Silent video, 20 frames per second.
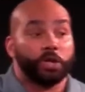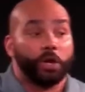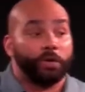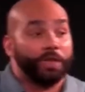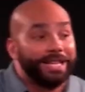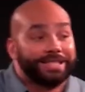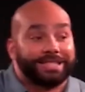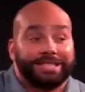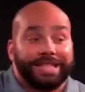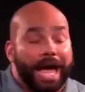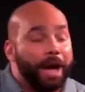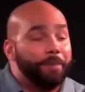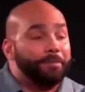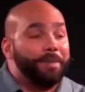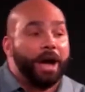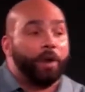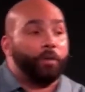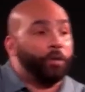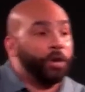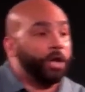zone. That's not
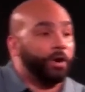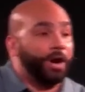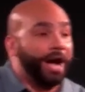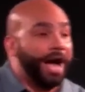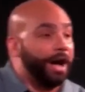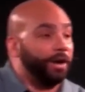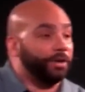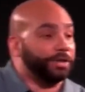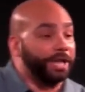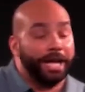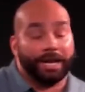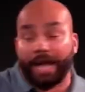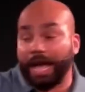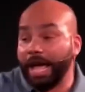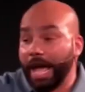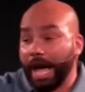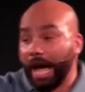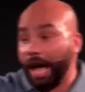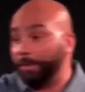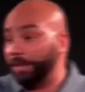my wheelhouse.
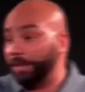I